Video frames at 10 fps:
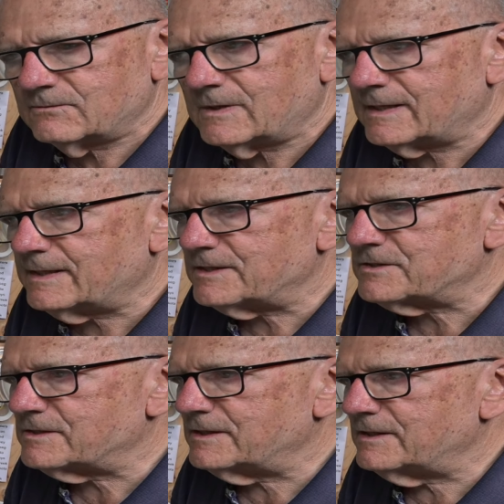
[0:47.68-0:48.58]
I
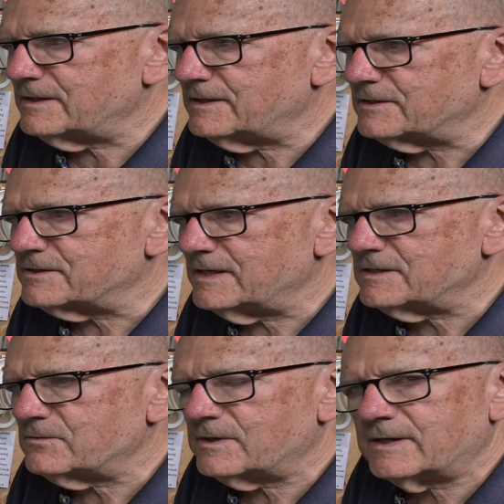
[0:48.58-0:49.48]
guess in, in a
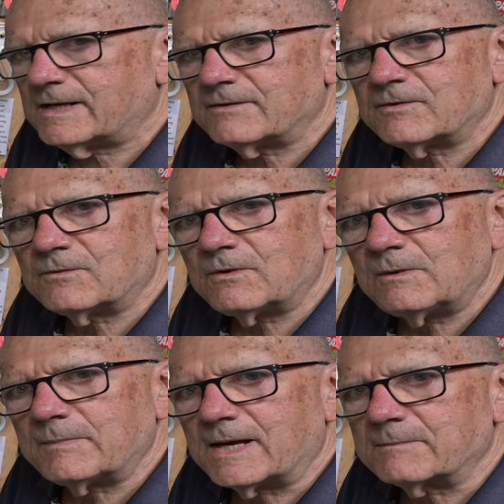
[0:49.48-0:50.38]
sense we're going to have a
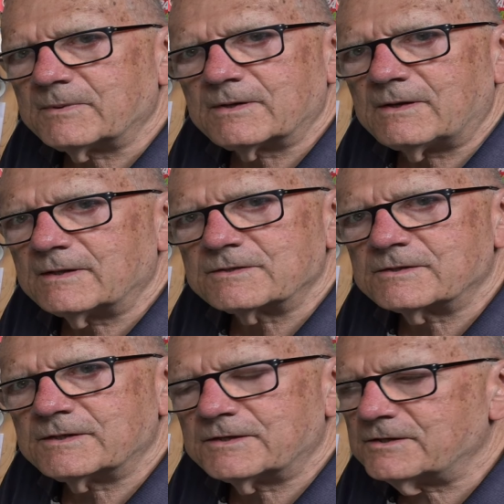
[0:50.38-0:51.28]
rollback, but all it's
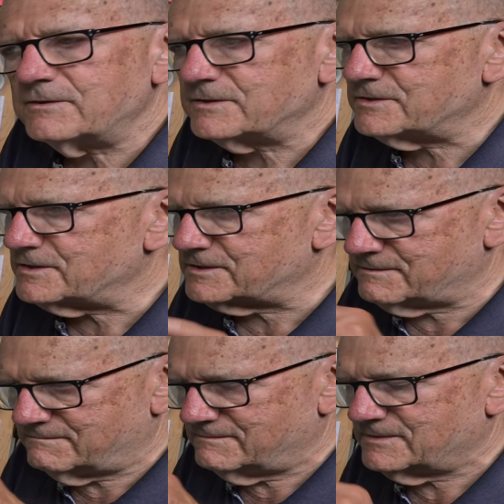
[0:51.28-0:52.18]
going to do is just
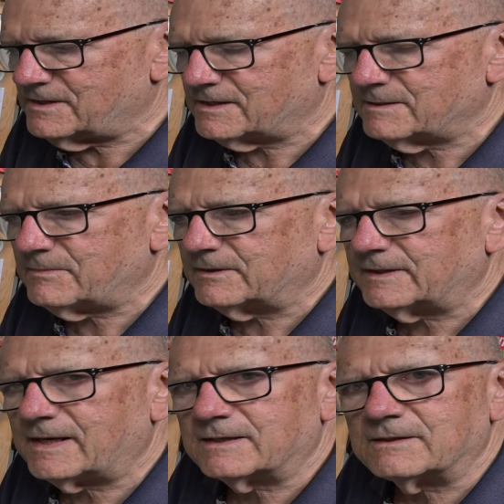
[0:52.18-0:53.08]
talk about
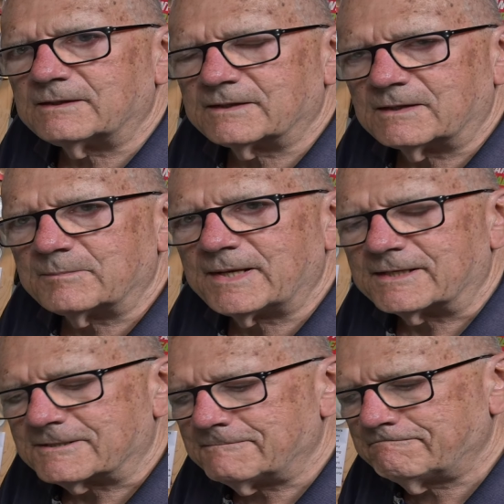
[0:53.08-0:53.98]
that a little
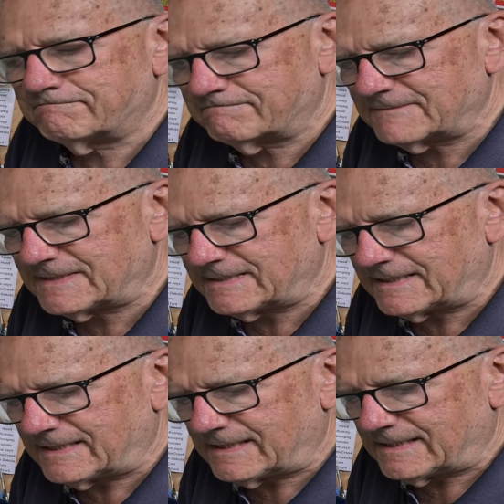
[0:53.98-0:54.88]
bit.
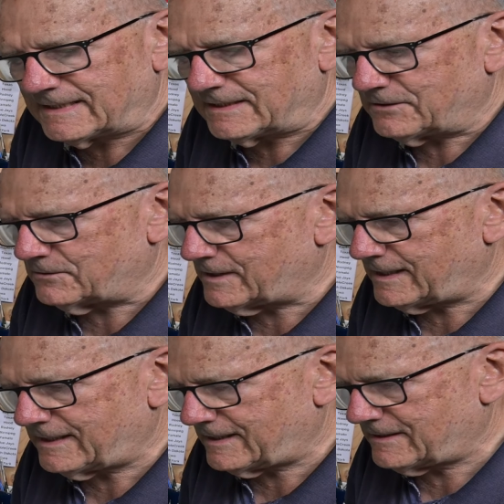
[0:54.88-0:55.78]

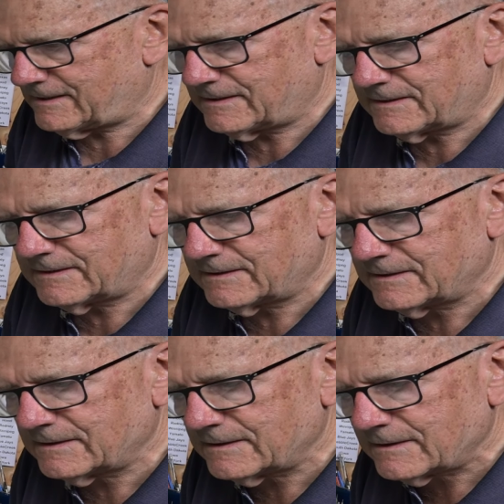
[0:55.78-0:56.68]
Okay,
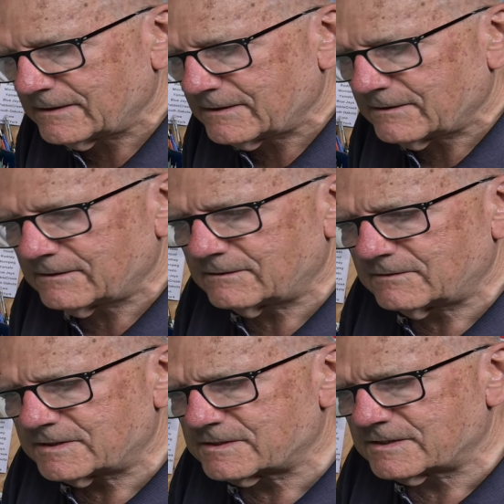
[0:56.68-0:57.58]
now
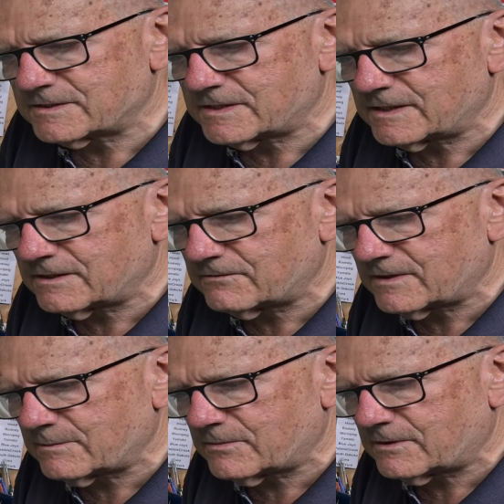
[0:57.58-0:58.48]
what's this tin of
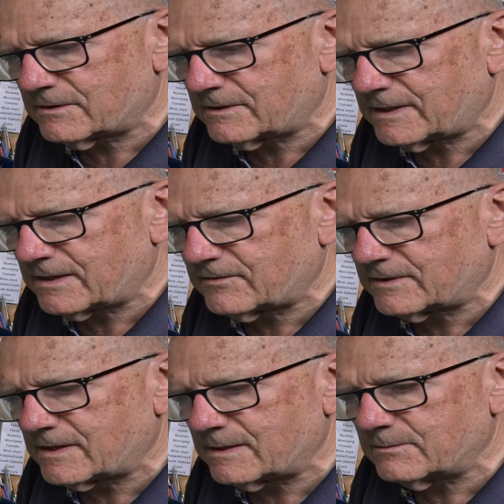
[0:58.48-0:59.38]
number
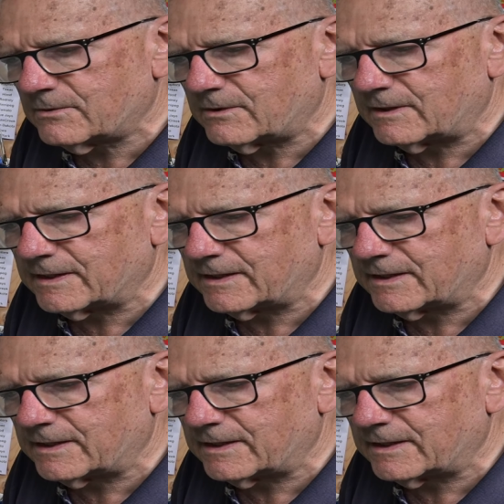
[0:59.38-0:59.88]
eleven Humbrol